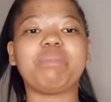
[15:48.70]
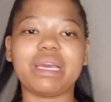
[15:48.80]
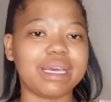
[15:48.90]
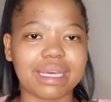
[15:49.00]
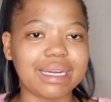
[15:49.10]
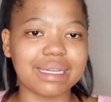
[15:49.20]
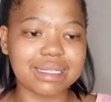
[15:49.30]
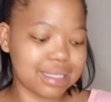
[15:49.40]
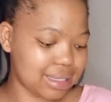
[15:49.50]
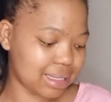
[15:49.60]
pink in it.
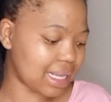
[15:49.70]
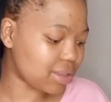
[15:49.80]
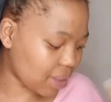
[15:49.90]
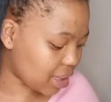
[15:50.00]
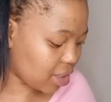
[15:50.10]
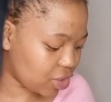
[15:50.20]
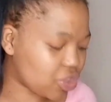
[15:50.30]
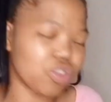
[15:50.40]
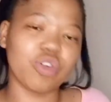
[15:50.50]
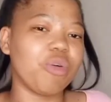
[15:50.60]
That's one thing you
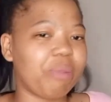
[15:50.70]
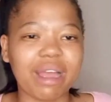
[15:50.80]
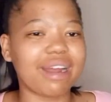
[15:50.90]
should know by